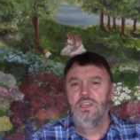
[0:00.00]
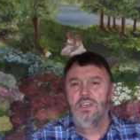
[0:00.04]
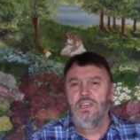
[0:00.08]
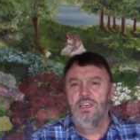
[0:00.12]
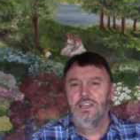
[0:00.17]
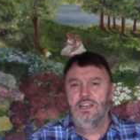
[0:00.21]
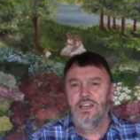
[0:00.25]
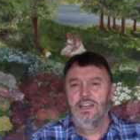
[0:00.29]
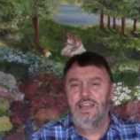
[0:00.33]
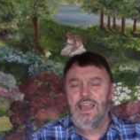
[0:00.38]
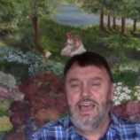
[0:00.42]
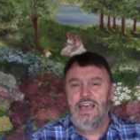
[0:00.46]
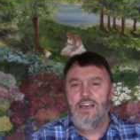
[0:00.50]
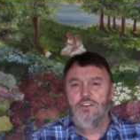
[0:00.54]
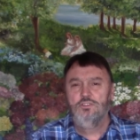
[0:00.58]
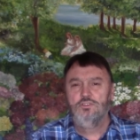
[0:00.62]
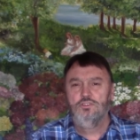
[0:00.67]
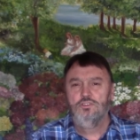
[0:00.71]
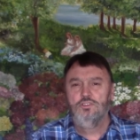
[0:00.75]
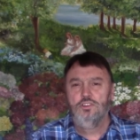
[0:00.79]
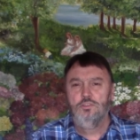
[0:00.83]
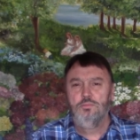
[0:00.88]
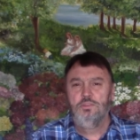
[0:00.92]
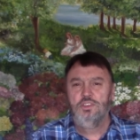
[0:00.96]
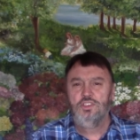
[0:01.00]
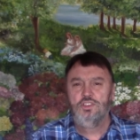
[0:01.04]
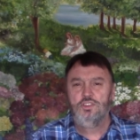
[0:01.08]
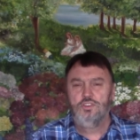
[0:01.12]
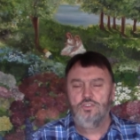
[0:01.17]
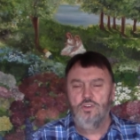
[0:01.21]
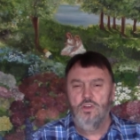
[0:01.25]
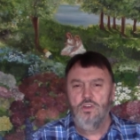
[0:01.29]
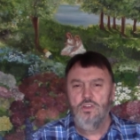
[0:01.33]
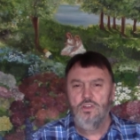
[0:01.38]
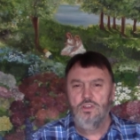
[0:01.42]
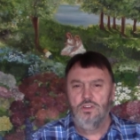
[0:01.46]
It allows you to be
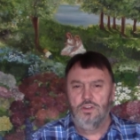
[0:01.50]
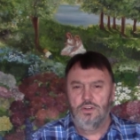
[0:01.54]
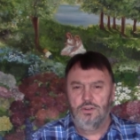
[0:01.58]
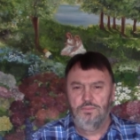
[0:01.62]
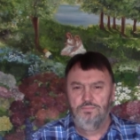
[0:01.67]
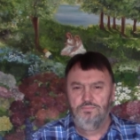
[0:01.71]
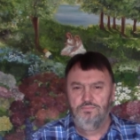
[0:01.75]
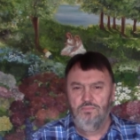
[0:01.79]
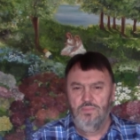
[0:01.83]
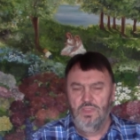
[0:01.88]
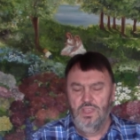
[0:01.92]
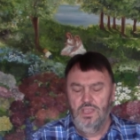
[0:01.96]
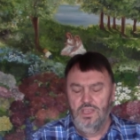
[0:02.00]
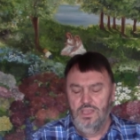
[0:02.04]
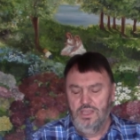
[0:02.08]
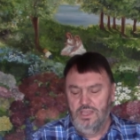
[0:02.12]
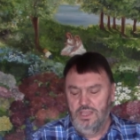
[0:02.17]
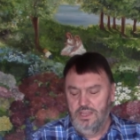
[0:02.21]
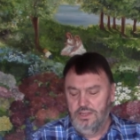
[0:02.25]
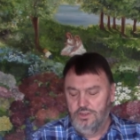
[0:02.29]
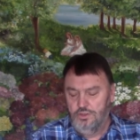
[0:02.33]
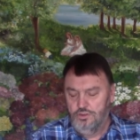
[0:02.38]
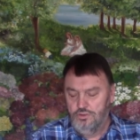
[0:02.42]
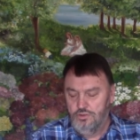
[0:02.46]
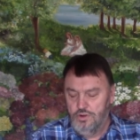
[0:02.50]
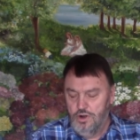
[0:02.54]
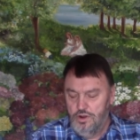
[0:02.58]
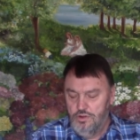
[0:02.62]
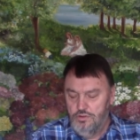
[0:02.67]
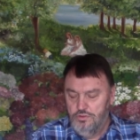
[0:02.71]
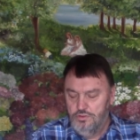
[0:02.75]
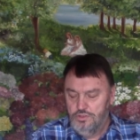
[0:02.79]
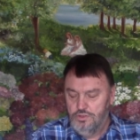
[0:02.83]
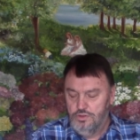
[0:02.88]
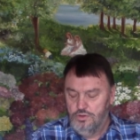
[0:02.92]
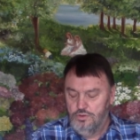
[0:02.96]
stronger it
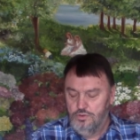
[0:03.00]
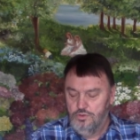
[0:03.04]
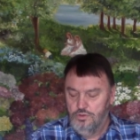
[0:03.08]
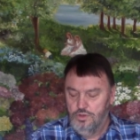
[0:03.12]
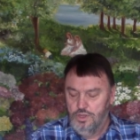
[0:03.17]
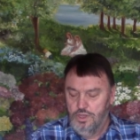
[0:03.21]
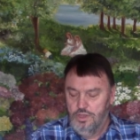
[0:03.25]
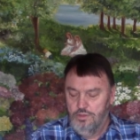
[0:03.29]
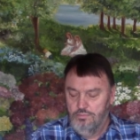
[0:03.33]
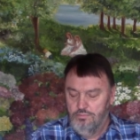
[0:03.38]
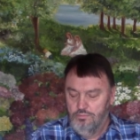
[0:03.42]
grows you